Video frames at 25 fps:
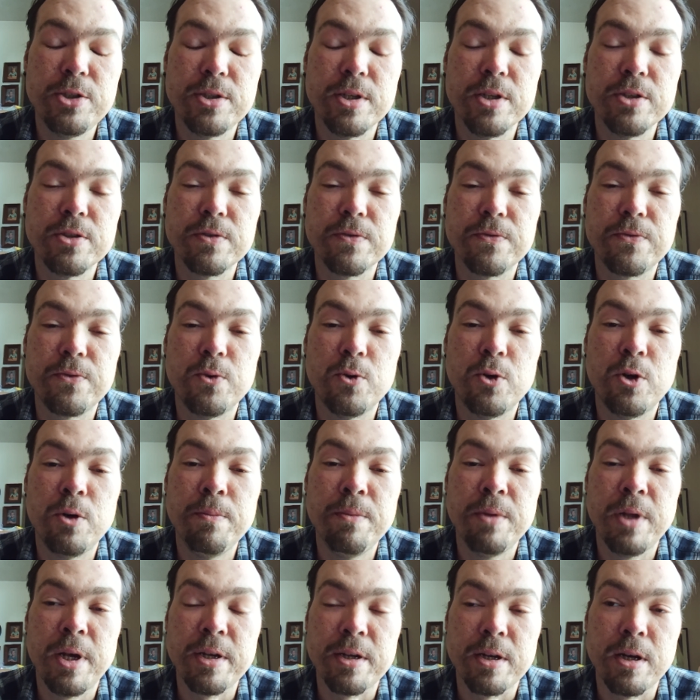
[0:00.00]
sense, or
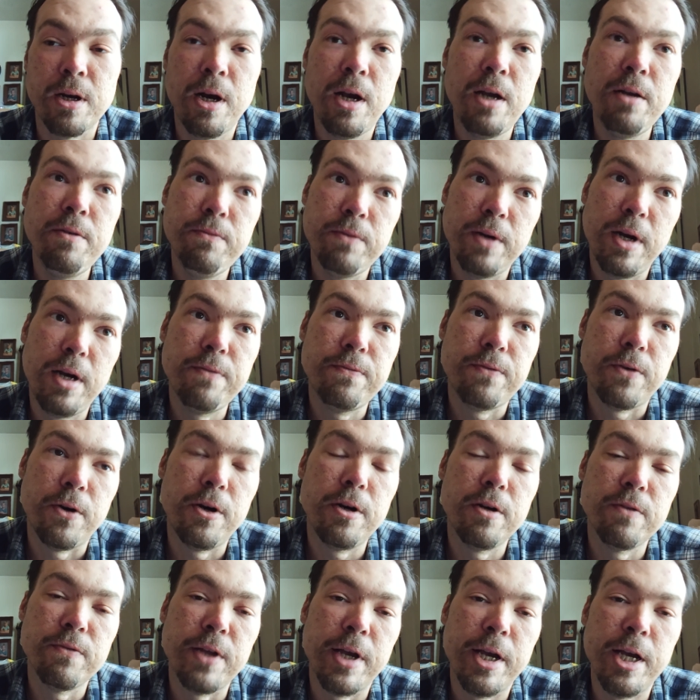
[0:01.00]
form, like I've
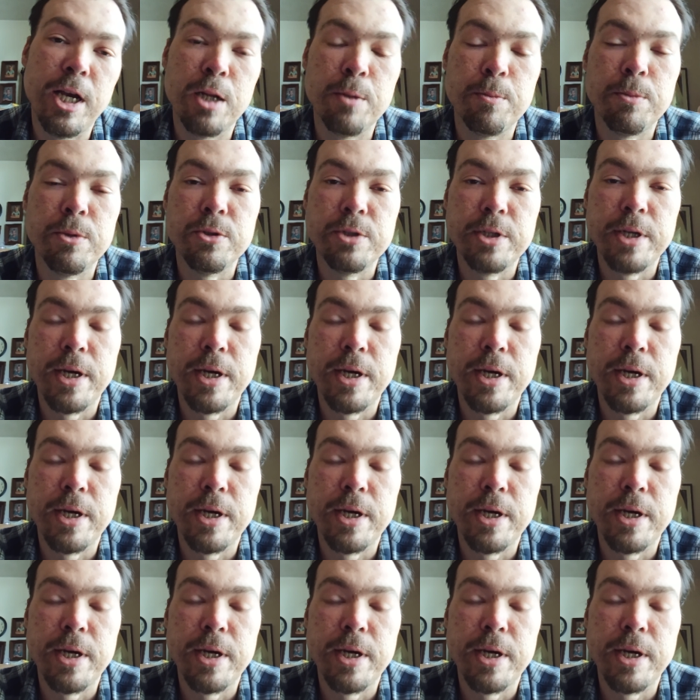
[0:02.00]
heard of the Hannibal